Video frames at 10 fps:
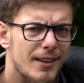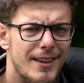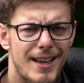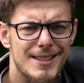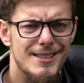
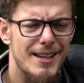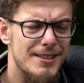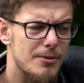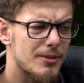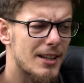gas tank,
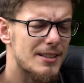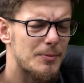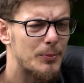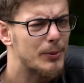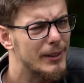so that's
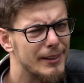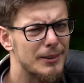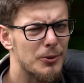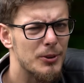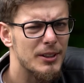pretty
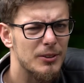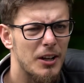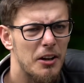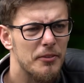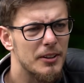annoying to
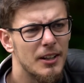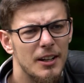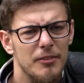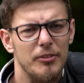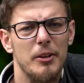have a
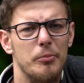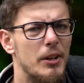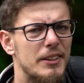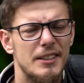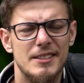
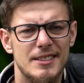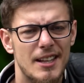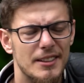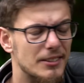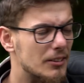vibrating
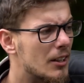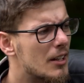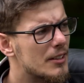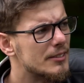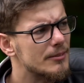saddle.
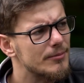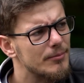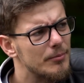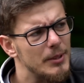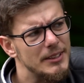
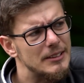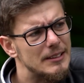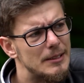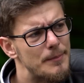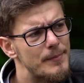but
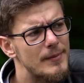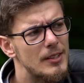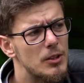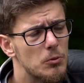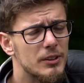
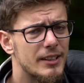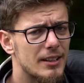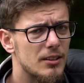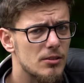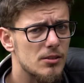you will
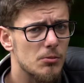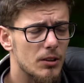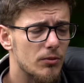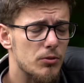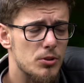get used to
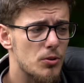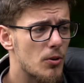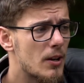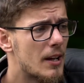it for sure.